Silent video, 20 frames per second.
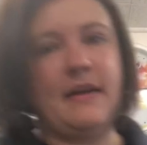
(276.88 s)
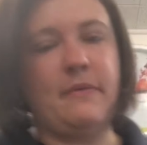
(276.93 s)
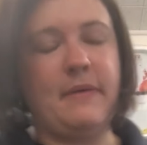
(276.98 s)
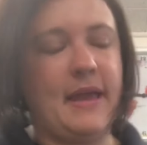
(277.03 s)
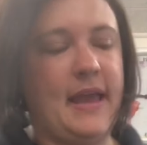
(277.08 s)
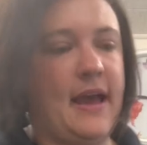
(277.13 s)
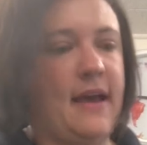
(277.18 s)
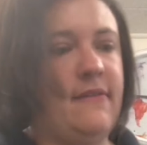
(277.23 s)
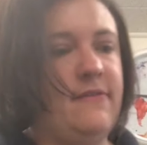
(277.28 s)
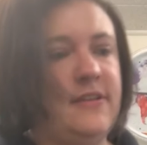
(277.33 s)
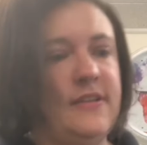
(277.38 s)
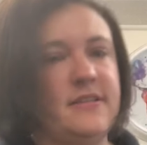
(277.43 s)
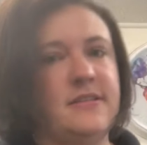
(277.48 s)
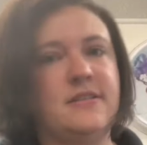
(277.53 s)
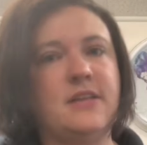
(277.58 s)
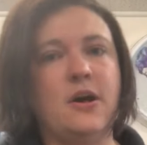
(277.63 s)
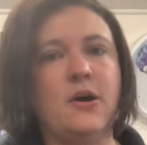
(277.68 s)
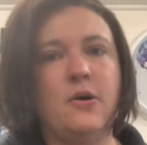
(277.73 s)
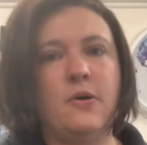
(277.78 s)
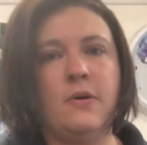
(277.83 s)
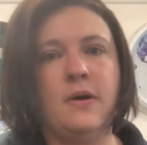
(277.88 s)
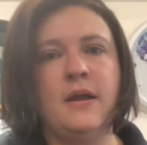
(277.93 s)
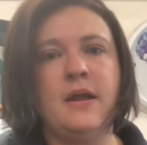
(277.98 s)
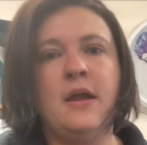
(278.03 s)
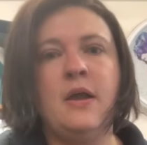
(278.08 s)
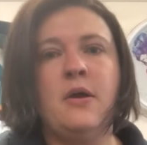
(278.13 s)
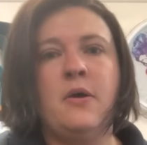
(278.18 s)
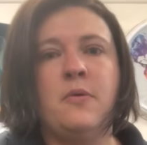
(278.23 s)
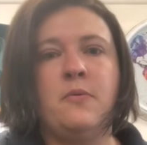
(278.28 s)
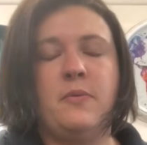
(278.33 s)
that we have. So
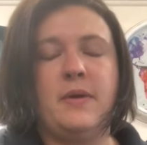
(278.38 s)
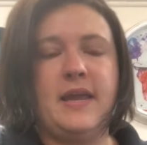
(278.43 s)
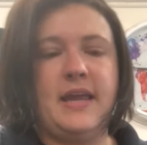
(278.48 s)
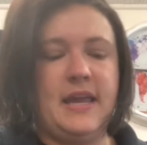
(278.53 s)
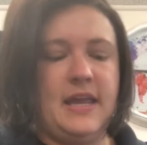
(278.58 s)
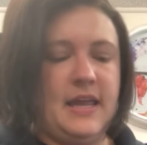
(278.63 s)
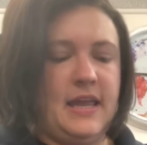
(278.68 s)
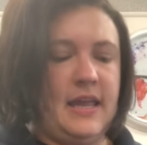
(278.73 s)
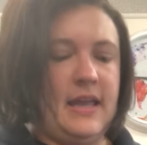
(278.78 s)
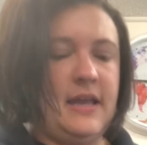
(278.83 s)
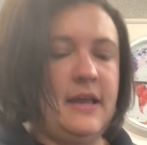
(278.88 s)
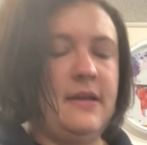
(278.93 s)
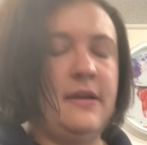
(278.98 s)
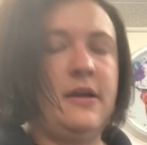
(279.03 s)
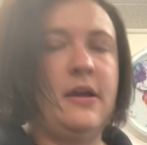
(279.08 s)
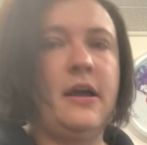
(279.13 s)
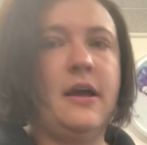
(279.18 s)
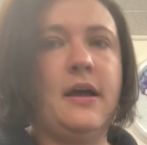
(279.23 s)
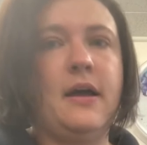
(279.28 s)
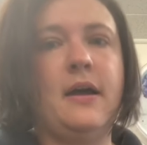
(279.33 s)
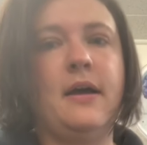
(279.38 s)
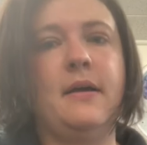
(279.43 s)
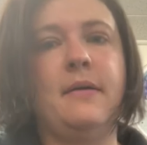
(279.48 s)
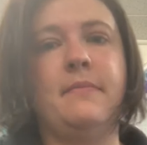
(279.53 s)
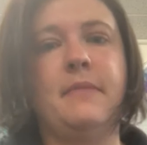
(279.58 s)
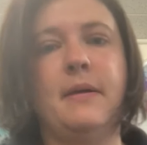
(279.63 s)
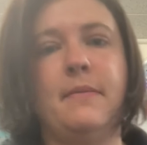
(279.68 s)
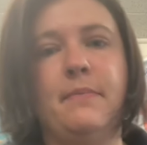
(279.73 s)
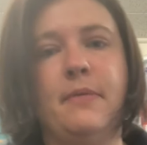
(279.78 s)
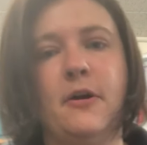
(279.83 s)
we
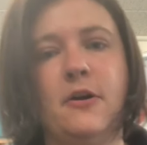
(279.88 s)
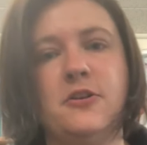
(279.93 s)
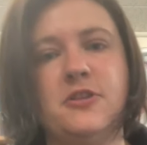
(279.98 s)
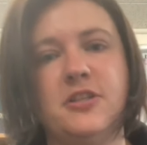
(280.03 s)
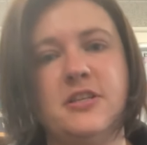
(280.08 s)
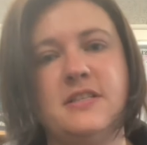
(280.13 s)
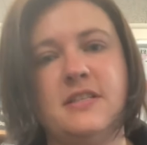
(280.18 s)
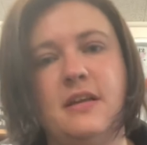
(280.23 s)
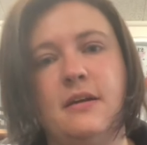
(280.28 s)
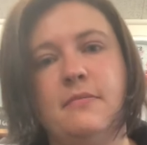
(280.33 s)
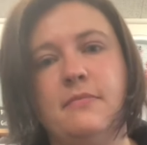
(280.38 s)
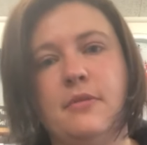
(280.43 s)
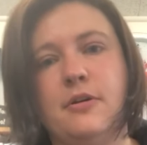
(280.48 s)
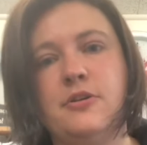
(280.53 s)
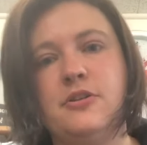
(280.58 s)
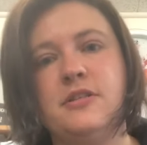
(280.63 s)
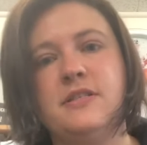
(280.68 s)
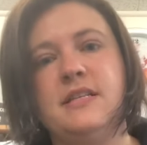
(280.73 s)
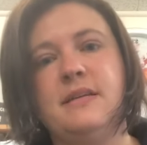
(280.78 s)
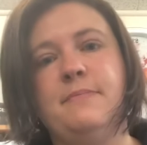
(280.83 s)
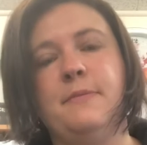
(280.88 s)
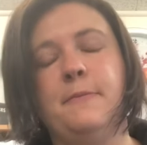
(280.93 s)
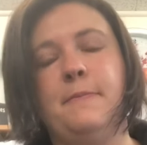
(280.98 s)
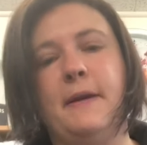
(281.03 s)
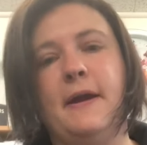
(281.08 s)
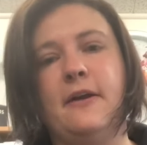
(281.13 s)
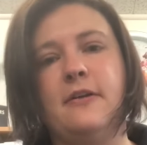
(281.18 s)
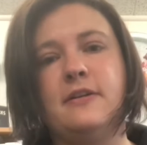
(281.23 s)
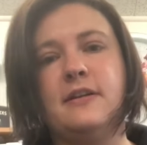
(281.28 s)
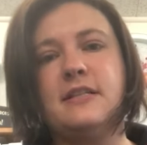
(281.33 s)
purchased emergency
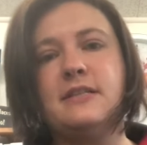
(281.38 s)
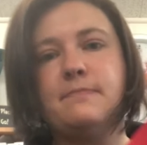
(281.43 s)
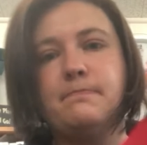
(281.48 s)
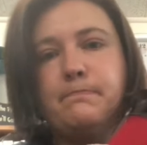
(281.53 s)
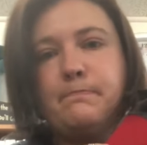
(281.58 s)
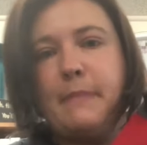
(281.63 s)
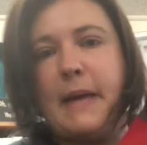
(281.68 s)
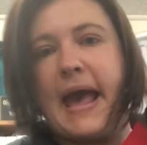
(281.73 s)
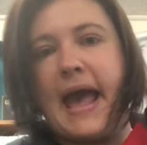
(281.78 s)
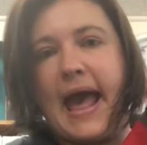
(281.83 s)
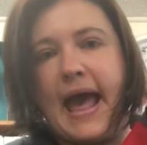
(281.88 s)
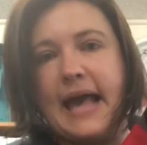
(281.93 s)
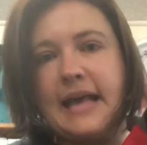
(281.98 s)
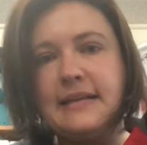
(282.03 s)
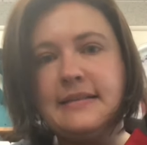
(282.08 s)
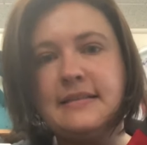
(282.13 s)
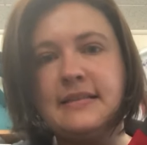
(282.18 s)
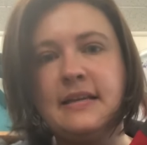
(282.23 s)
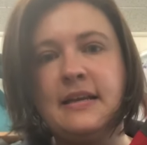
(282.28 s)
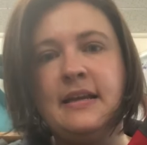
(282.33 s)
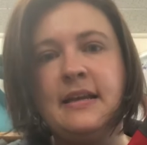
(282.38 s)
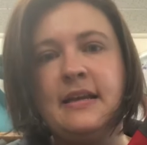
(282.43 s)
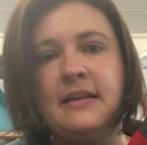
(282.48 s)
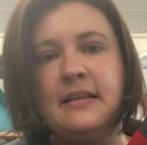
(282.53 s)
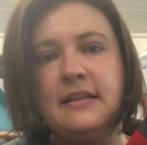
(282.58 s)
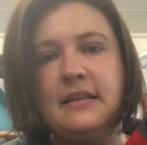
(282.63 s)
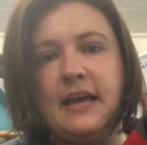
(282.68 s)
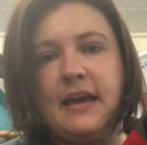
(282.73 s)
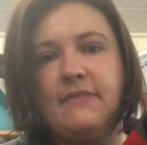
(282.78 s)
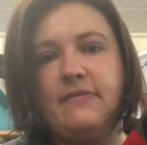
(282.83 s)
preparedness bags,
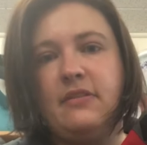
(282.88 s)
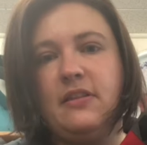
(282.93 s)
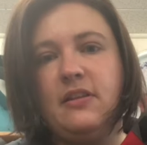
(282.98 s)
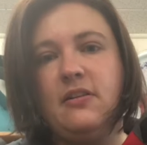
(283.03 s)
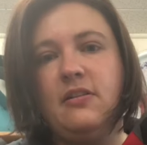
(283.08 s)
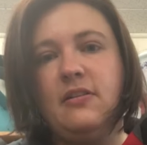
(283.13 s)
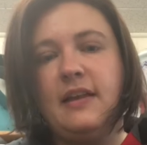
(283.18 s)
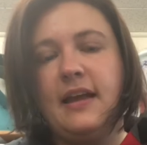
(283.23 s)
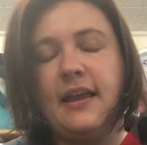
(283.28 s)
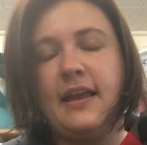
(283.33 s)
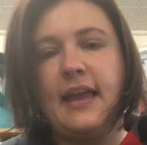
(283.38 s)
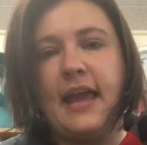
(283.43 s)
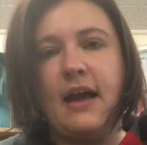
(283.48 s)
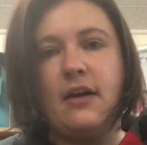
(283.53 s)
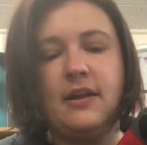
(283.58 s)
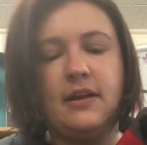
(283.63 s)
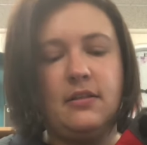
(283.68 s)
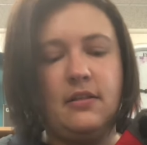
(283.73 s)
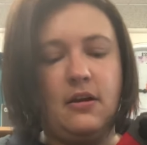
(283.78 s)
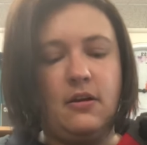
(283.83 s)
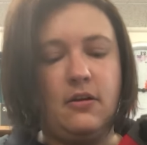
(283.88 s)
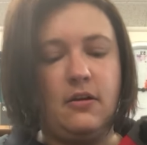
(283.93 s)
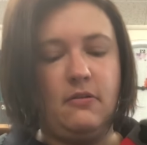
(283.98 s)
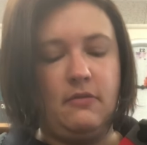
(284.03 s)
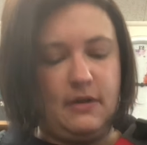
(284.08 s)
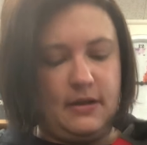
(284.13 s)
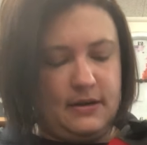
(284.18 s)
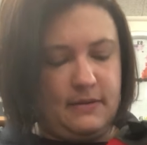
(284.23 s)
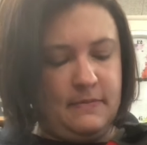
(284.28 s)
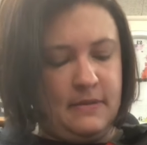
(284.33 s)
have the little Linn County
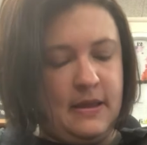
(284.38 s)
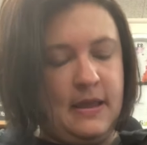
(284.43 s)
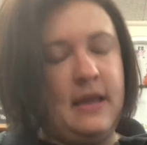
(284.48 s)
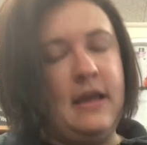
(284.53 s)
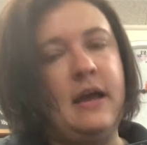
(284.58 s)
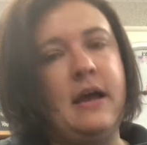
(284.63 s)
logo on them.